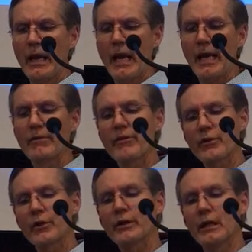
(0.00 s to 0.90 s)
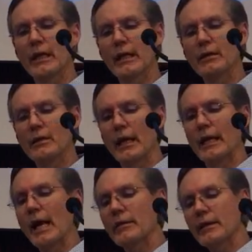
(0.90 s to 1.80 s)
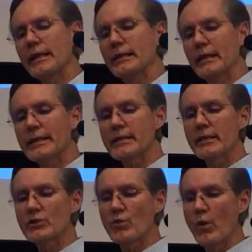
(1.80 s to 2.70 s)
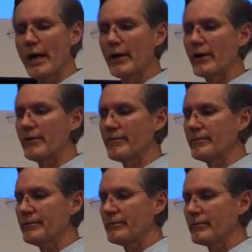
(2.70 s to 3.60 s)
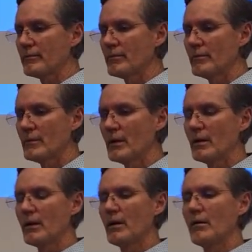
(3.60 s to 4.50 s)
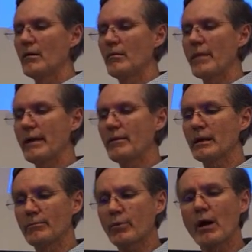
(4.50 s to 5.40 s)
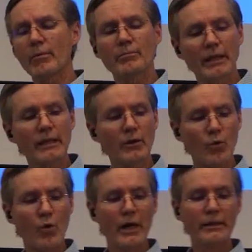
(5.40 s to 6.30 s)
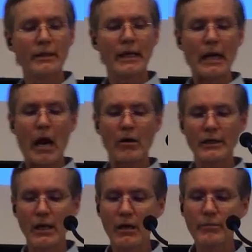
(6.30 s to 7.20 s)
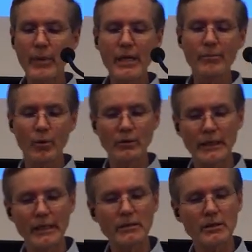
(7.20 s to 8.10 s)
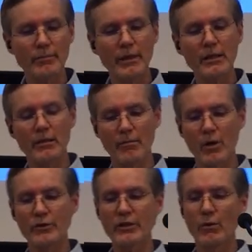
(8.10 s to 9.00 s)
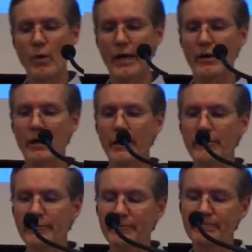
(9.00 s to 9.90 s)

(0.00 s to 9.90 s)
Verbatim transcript: And thirdly, and I think this is where maybe probably the one that our young people need to be the most aware of